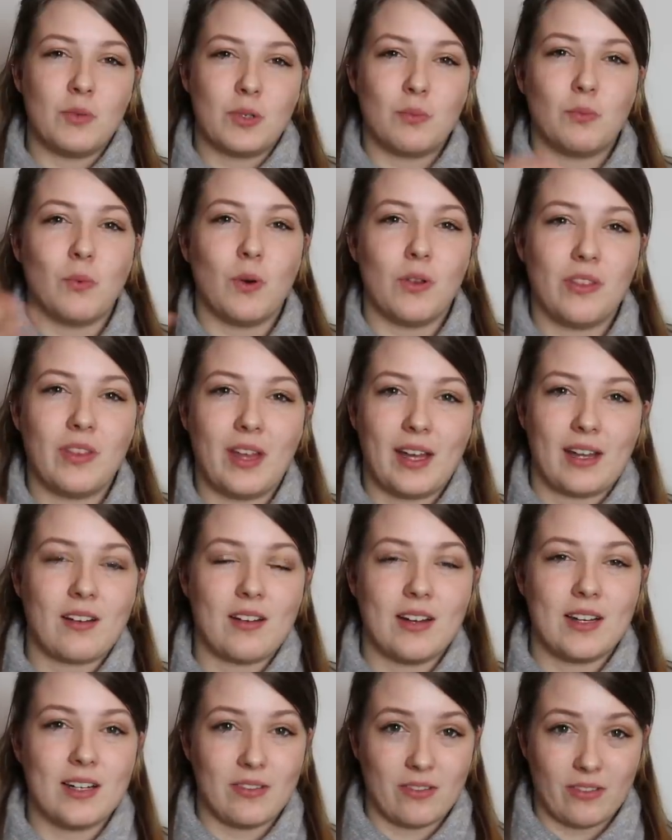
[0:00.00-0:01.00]
would want that
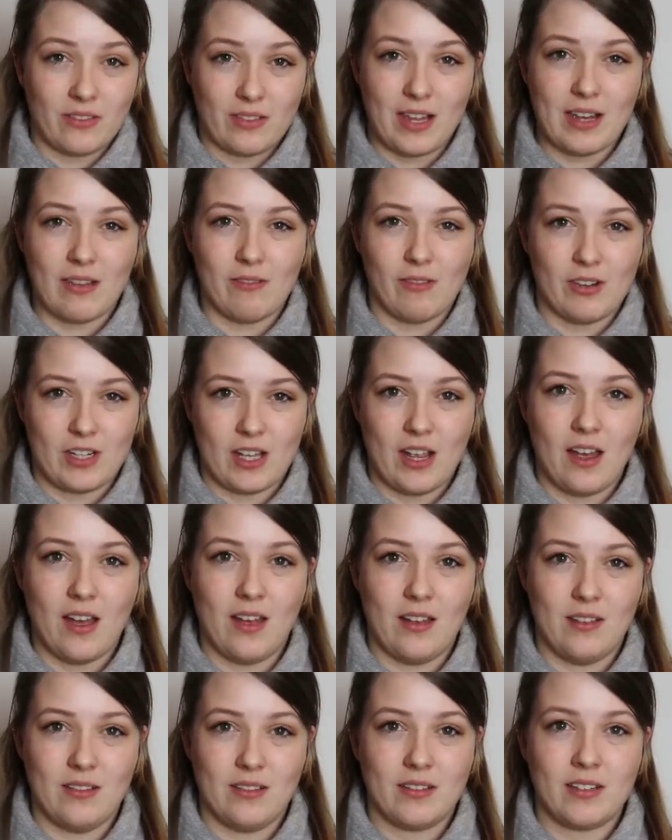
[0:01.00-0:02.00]
kind of thing
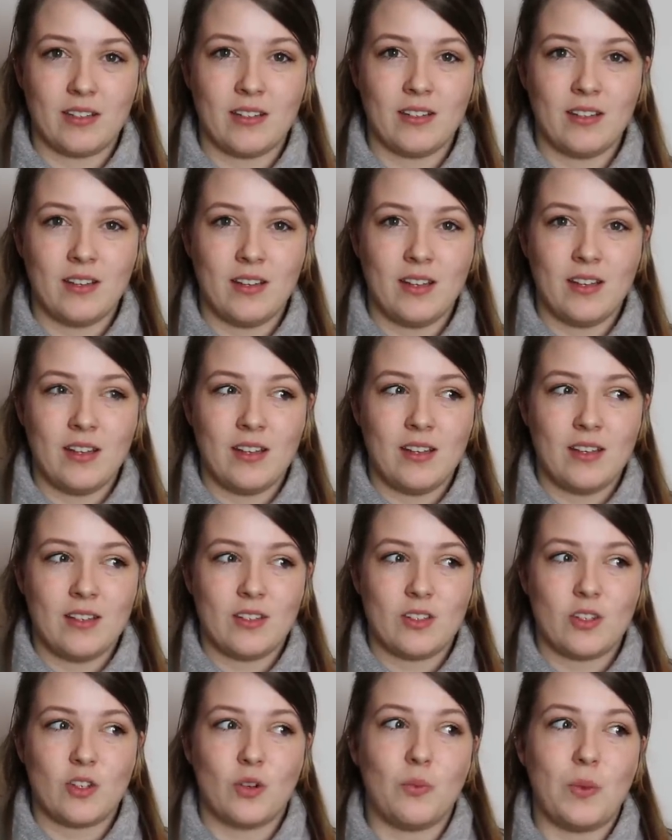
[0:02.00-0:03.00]
returned
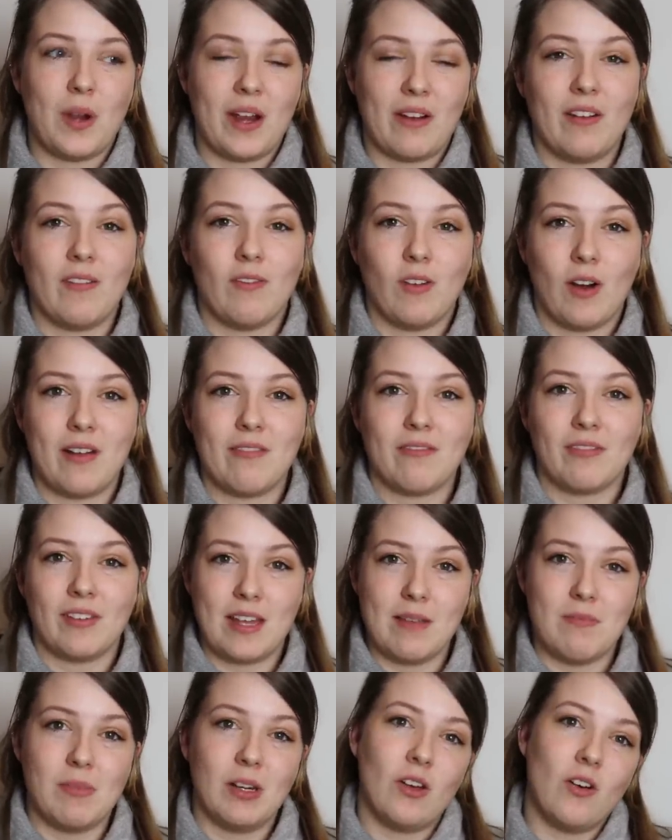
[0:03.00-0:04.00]
to where it
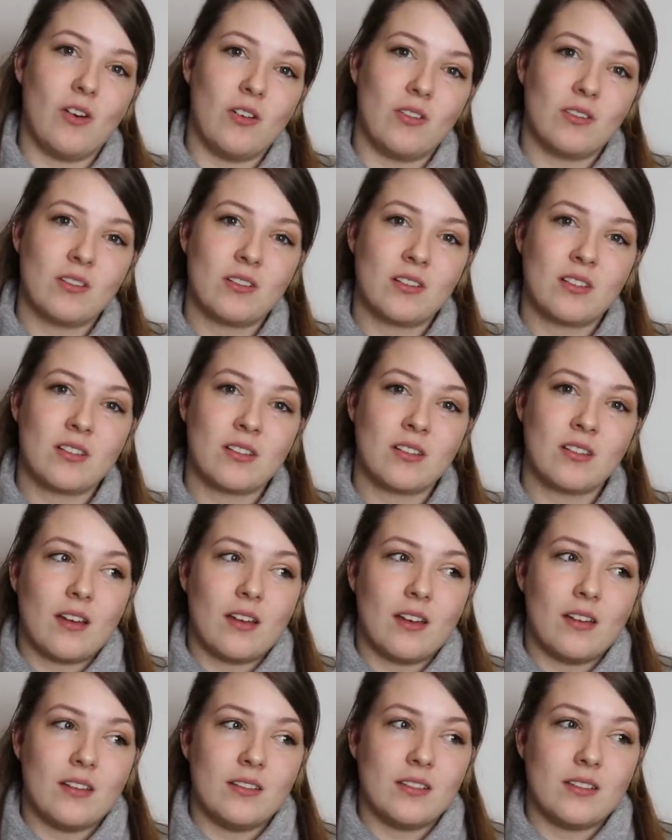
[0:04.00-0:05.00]
rightfully belongs.
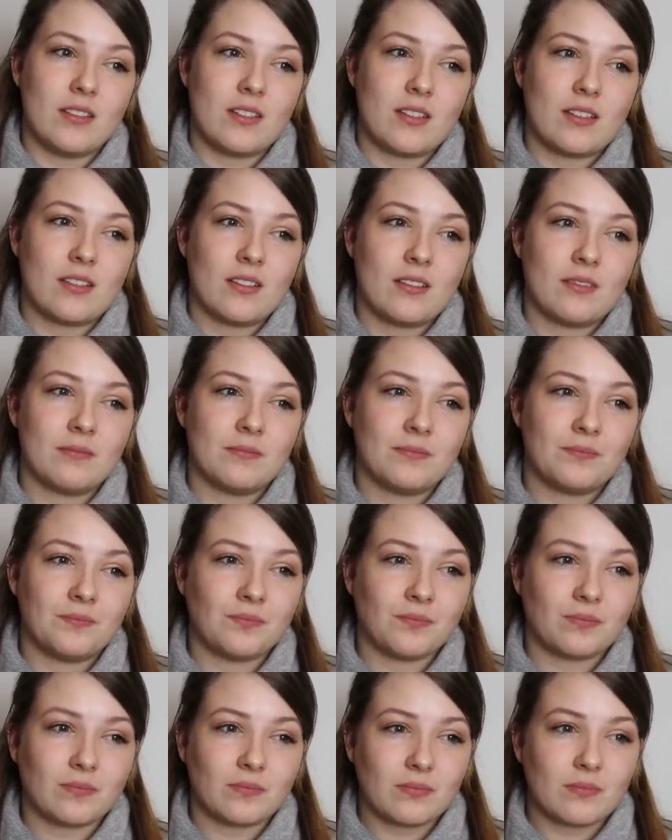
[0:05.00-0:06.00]
And
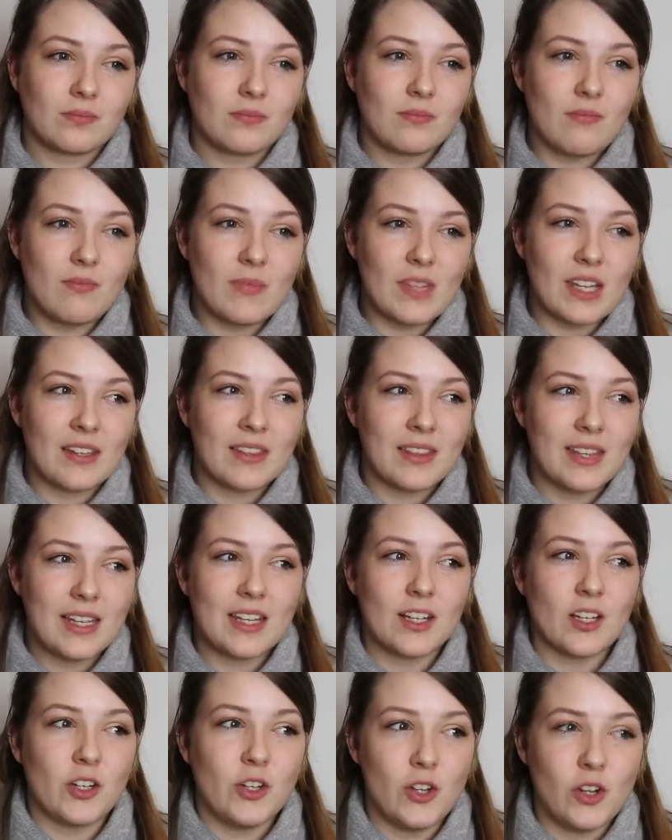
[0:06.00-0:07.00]

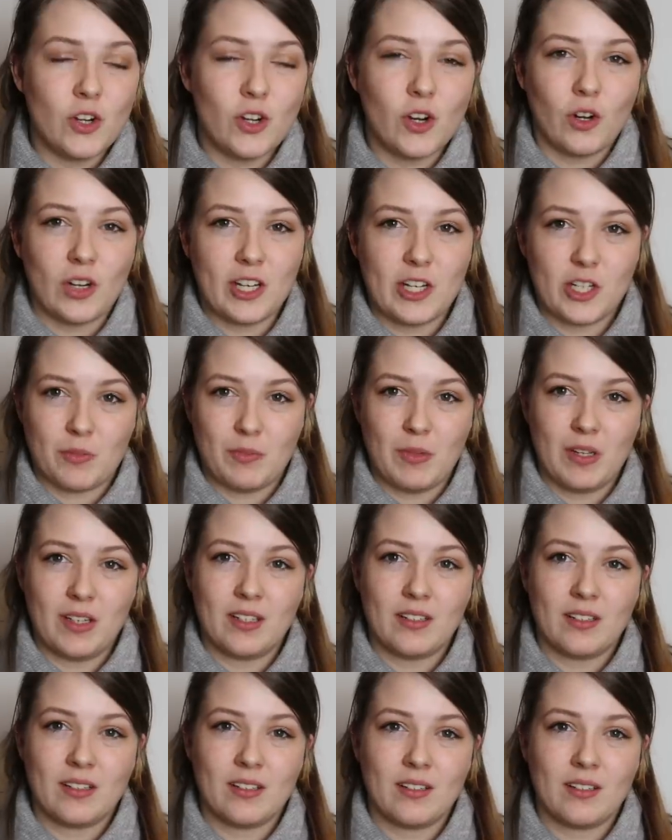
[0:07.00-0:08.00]
the
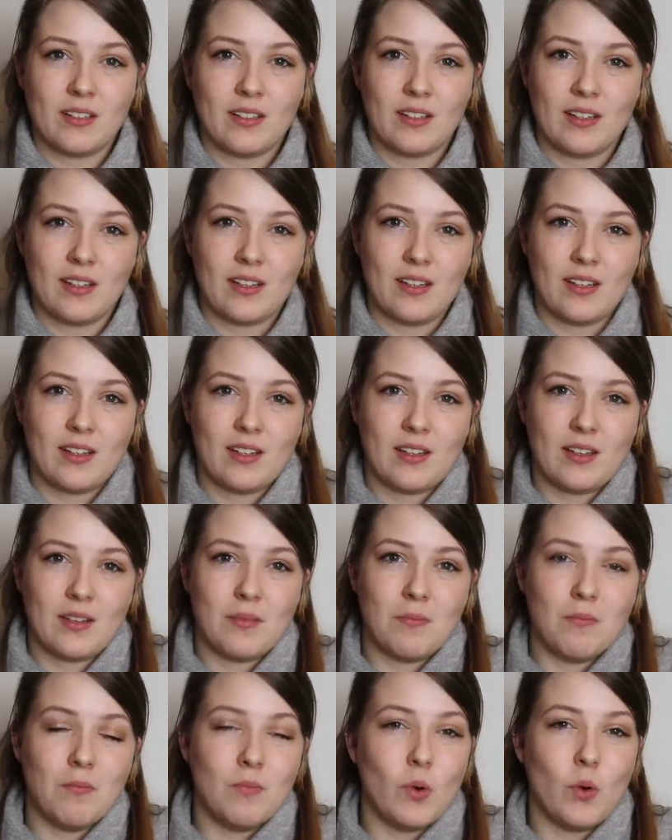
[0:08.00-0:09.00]
acknowledgement,
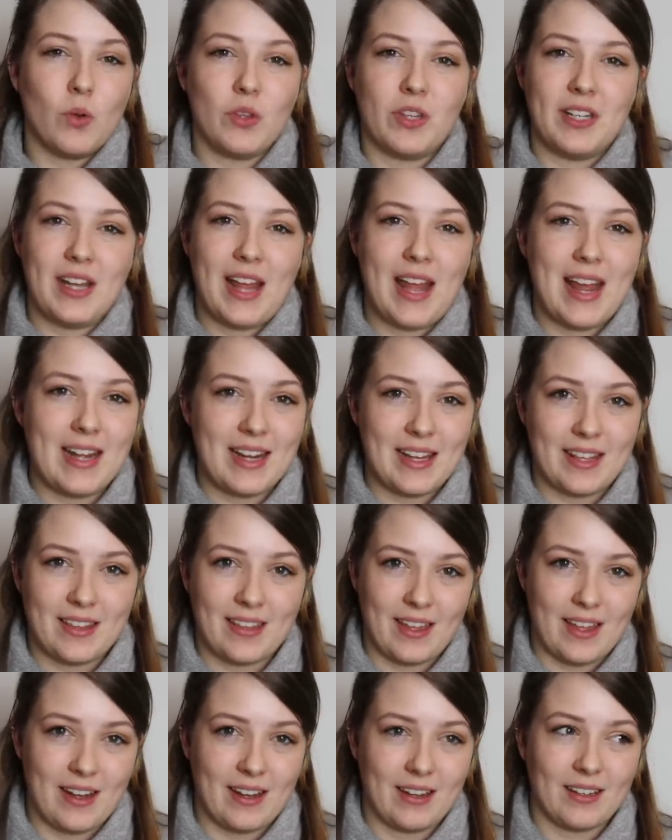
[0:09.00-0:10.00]
more than
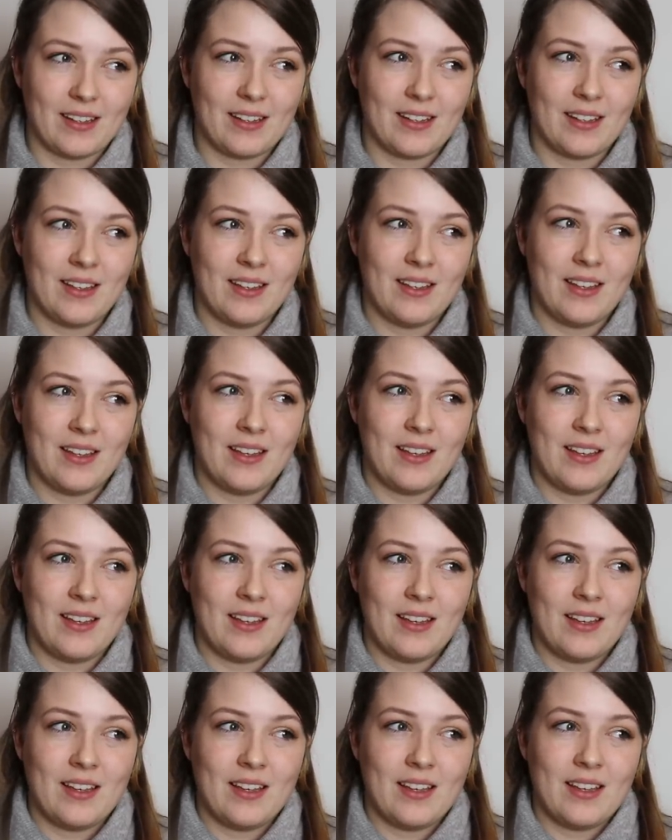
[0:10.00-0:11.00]
anything,
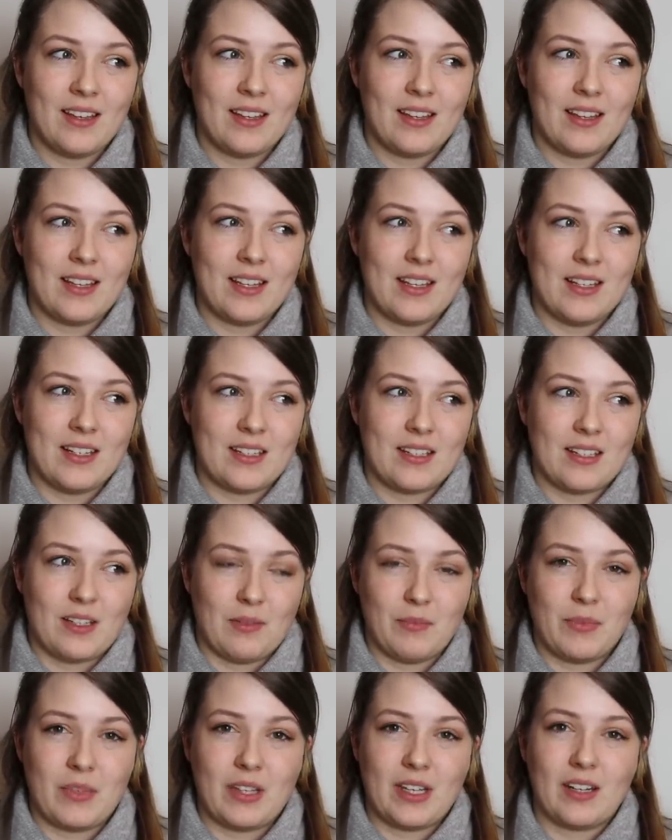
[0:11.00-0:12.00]
is
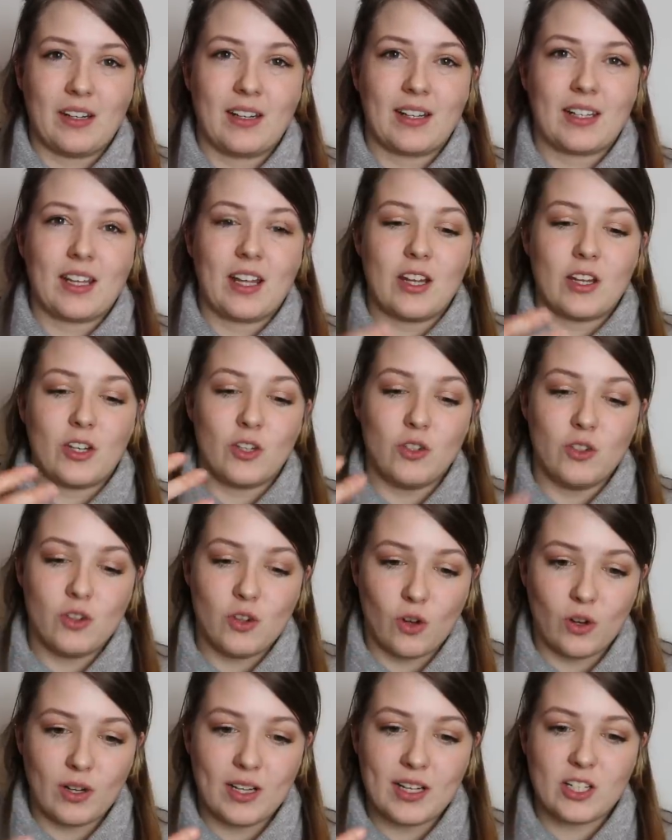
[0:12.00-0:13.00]
something. Like,
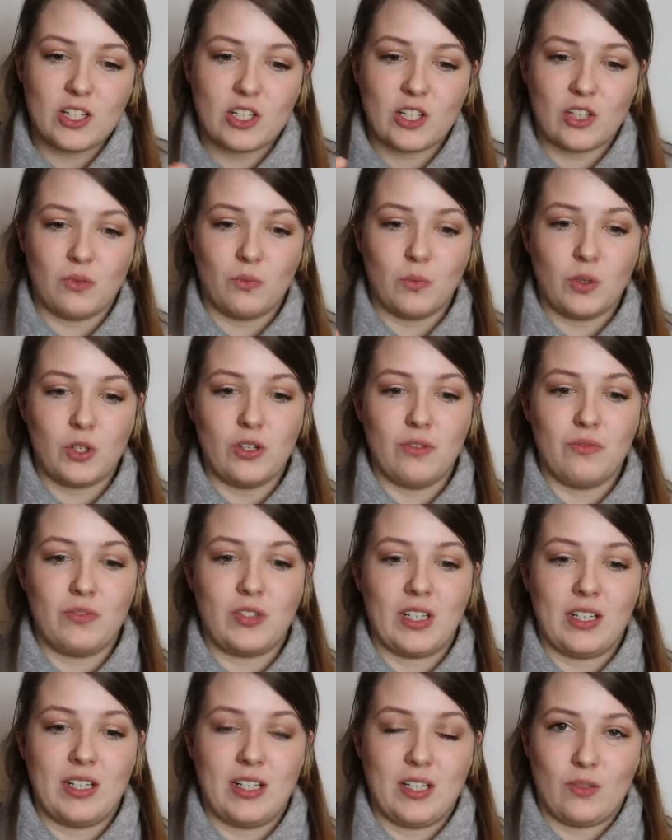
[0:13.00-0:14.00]
acknowledge that what you've
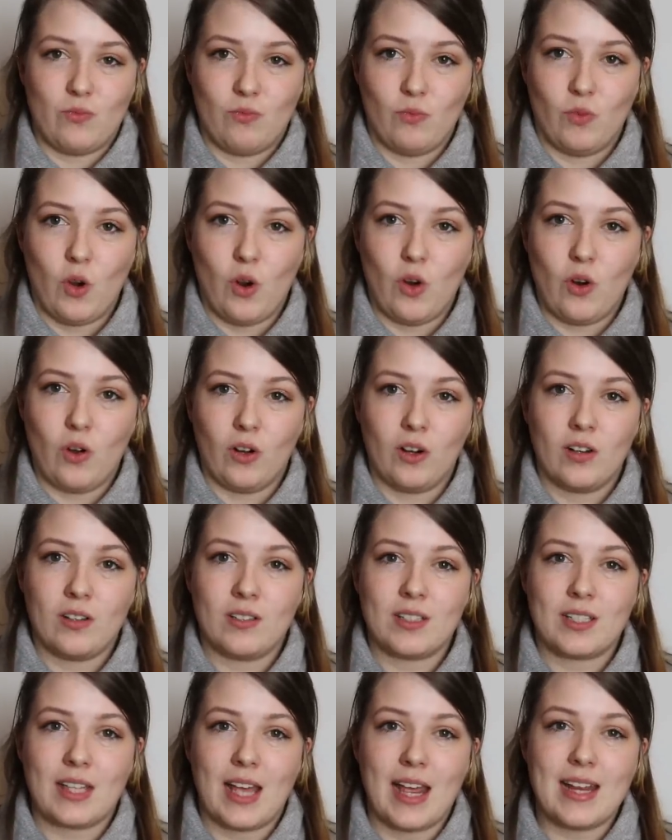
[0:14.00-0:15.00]
done is wrong.
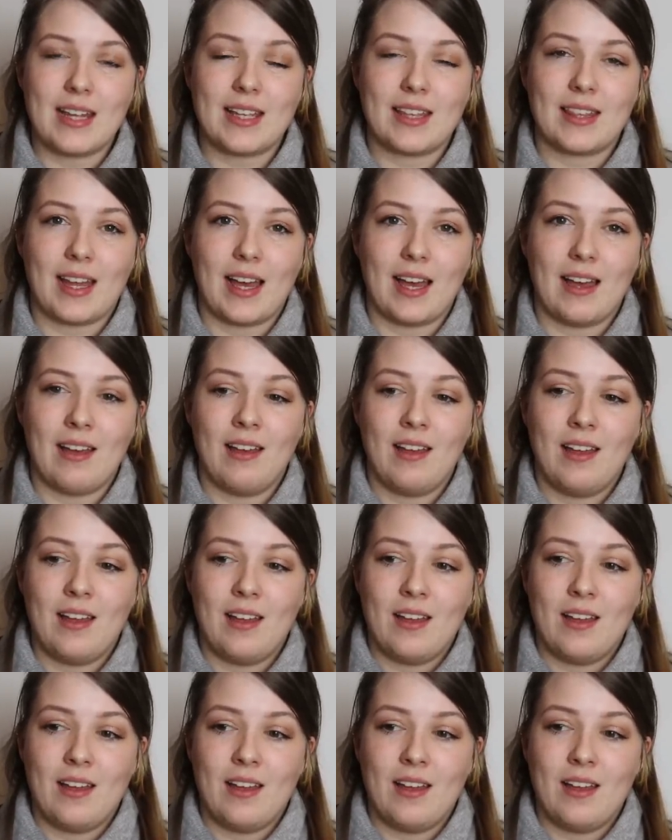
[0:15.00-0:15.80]
Take that